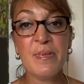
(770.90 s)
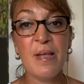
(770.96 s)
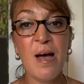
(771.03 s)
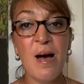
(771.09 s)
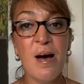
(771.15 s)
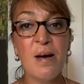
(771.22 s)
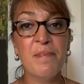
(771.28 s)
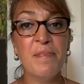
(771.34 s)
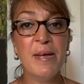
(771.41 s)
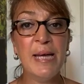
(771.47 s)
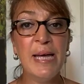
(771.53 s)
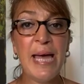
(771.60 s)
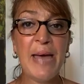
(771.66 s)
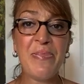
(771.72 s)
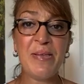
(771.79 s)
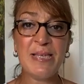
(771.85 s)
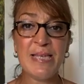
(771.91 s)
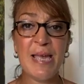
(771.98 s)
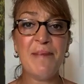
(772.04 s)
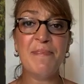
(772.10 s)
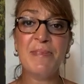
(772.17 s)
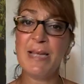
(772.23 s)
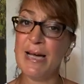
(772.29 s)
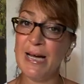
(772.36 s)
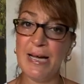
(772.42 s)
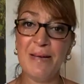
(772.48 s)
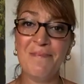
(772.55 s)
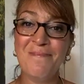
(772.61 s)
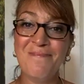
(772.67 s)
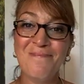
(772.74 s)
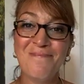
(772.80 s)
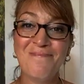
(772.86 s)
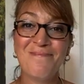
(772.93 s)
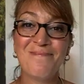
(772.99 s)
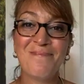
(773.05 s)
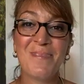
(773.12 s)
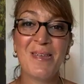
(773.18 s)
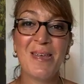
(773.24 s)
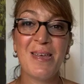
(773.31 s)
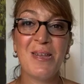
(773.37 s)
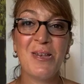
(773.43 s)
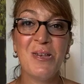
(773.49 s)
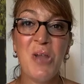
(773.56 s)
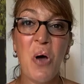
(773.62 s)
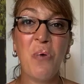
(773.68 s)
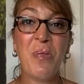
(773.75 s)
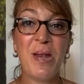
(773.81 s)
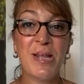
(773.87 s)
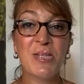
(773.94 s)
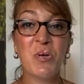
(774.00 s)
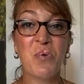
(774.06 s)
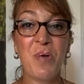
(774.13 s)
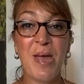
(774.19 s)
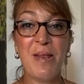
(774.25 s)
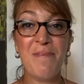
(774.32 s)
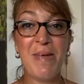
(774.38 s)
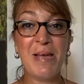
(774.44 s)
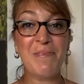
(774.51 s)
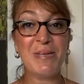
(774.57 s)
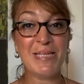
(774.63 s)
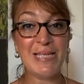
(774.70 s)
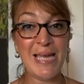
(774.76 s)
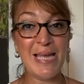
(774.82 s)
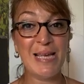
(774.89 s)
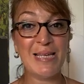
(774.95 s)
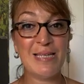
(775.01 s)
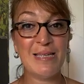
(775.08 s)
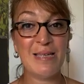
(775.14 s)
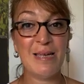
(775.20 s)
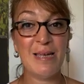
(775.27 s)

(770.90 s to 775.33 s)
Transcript: Um, at the same time, know that it's okay to make mistakes.